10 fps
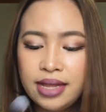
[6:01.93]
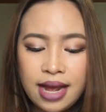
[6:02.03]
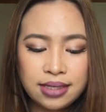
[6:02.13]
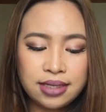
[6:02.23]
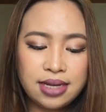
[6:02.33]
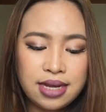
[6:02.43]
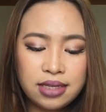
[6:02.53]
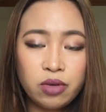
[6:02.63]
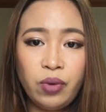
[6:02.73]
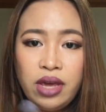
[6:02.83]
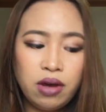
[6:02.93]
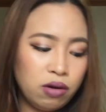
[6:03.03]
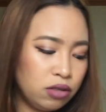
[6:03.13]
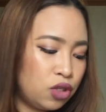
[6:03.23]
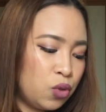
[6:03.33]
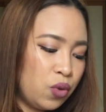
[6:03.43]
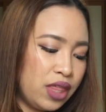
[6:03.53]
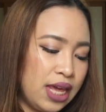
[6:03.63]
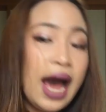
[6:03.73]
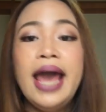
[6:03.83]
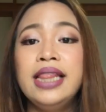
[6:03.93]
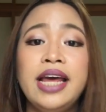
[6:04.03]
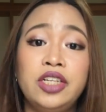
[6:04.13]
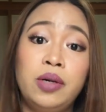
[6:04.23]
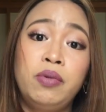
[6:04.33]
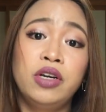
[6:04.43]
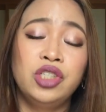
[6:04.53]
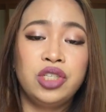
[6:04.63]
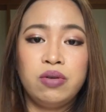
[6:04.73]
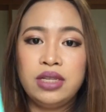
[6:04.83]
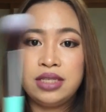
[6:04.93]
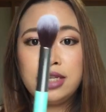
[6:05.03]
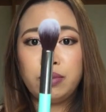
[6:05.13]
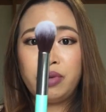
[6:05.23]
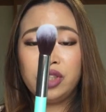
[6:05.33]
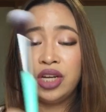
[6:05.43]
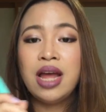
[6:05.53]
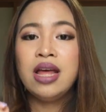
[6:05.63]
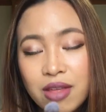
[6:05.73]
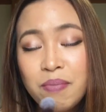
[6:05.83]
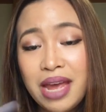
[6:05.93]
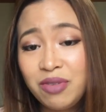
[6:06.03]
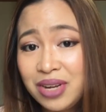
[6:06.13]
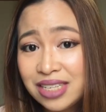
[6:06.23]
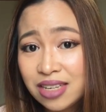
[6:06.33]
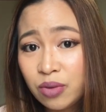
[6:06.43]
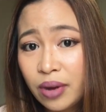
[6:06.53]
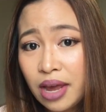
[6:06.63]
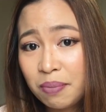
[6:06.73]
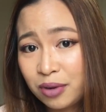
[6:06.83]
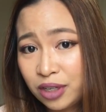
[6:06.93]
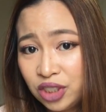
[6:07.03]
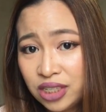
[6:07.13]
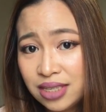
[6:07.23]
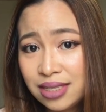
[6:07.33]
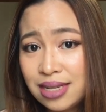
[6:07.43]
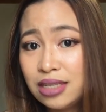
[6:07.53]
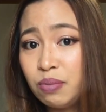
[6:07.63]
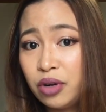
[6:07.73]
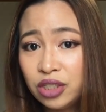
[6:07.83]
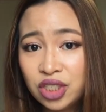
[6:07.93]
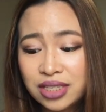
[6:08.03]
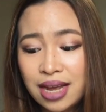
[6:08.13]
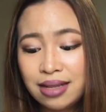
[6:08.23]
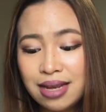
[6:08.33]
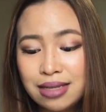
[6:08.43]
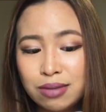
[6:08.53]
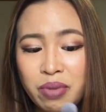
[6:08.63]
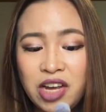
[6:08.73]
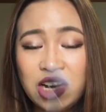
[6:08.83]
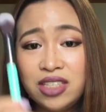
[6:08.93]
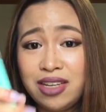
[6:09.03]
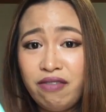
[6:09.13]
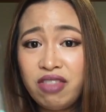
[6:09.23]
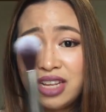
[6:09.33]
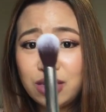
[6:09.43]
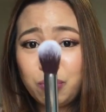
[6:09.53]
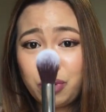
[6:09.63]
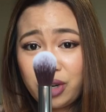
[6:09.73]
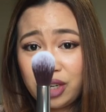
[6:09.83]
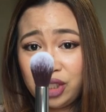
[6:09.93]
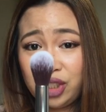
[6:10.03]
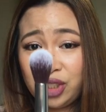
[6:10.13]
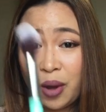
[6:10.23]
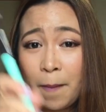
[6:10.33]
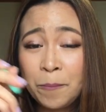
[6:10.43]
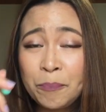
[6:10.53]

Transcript: Next is we go to the highlighter brush. So it's this brush. The main reason why I purchased this brush set is because of this brush.